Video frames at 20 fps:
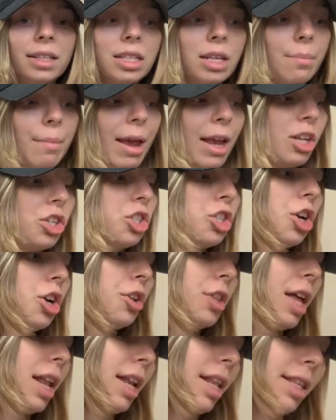to make
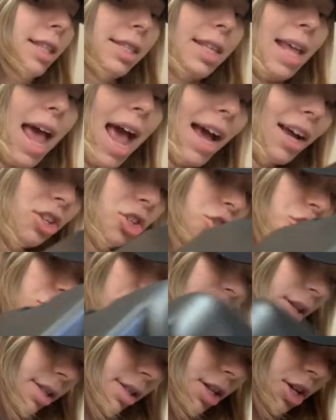sure that it's
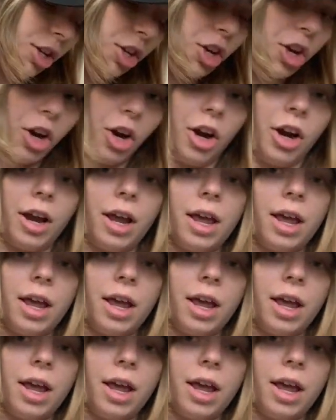extra secure.